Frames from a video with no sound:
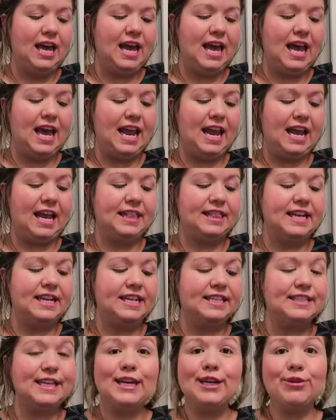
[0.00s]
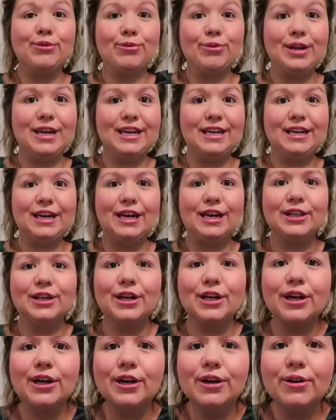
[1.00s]
and that is a green
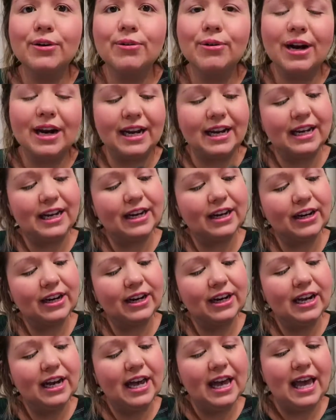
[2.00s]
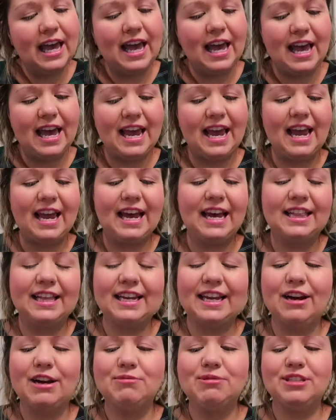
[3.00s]
color right here. I like
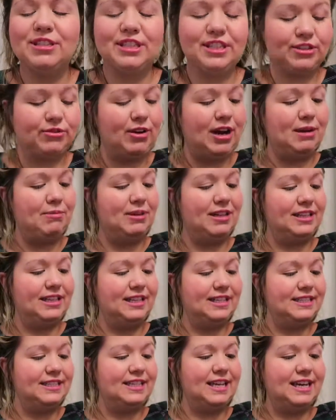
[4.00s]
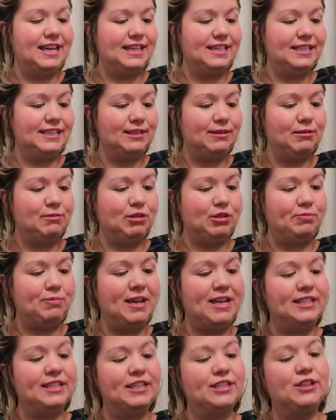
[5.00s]
how I'm just describing these as most
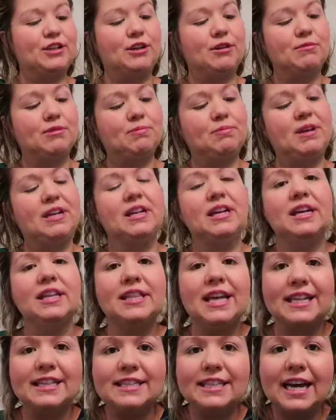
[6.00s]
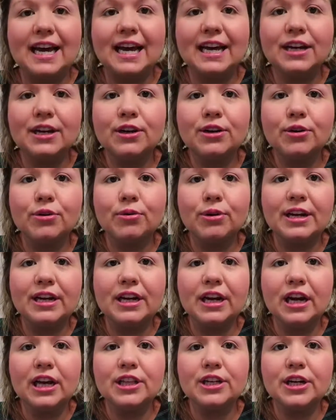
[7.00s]
basic terms, but that's that green
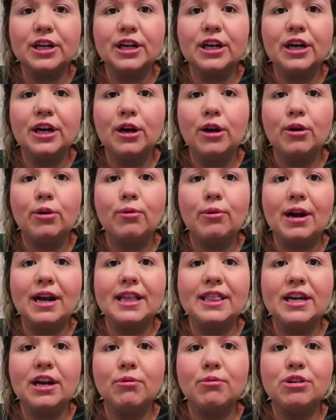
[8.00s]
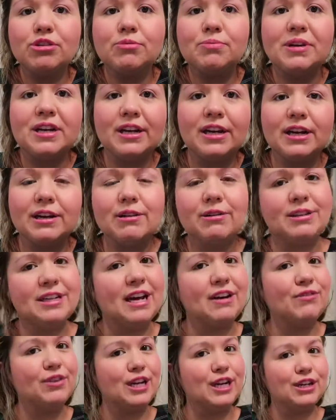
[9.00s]
color right there, which would be a good,
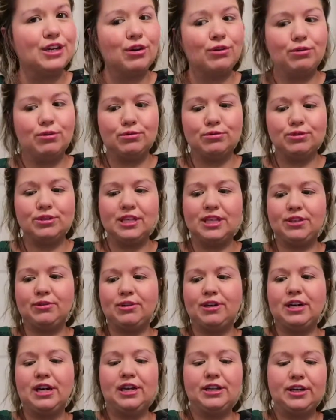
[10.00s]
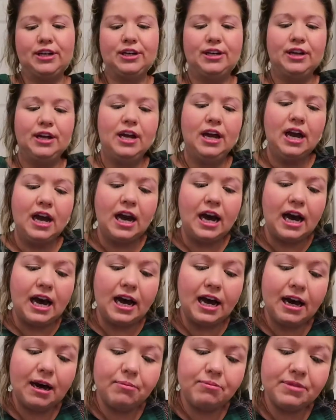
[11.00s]
definitely a total Slytherin color.
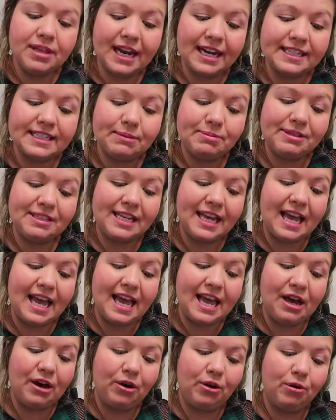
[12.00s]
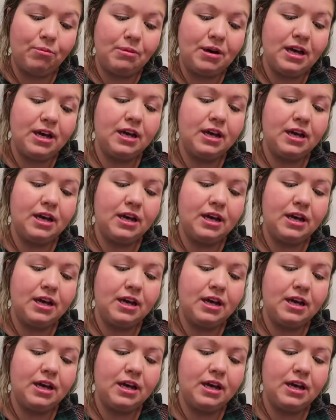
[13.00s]
Next up is Elm,